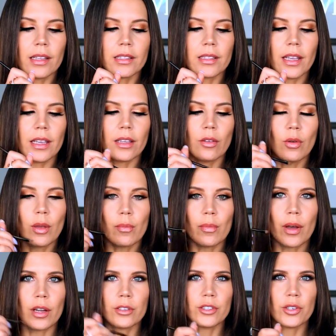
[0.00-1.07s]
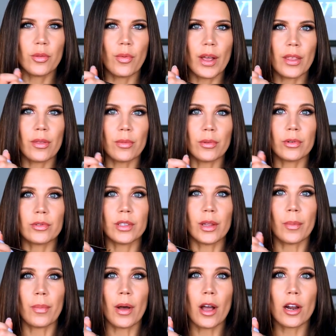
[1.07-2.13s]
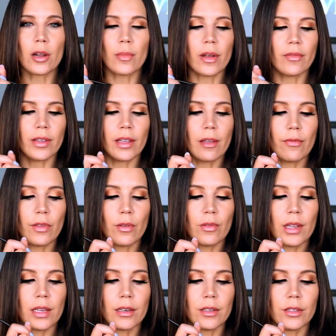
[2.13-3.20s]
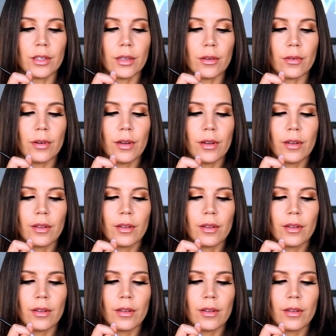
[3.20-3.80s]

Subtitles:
it's like you can punch your way through to the bottom of it if you needed to.